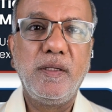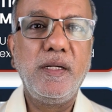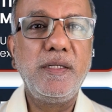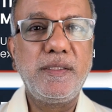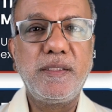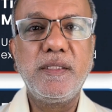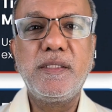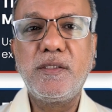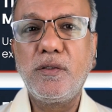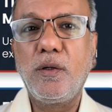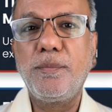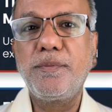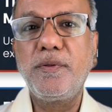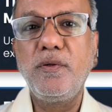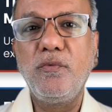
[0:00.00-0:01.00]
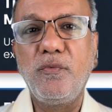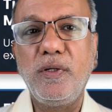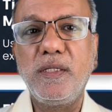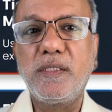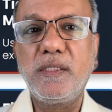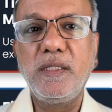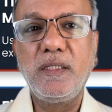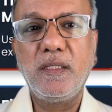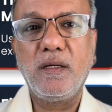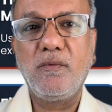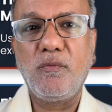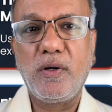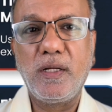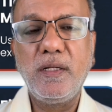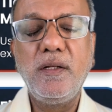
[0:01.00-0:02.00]
It just stops you wasting the
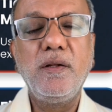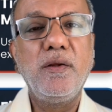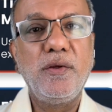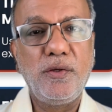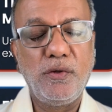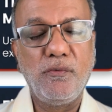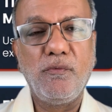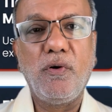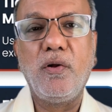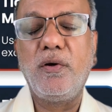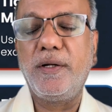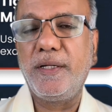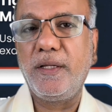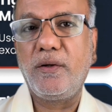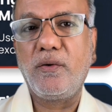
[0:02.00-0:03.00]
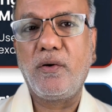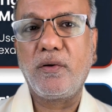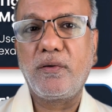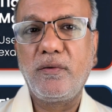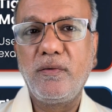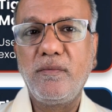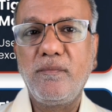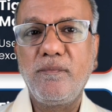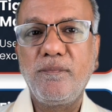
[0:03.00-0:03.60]
one you already got.